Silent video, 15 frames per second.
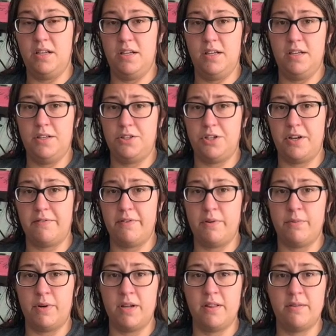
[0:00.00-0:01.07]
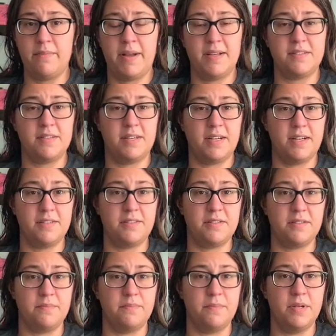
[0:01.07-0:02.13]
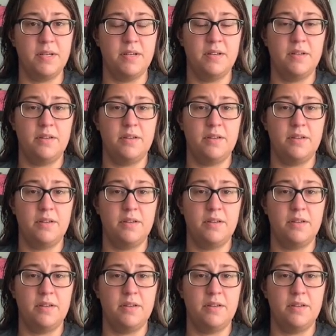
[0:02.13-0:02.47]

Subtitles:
Each and every one of them has a custom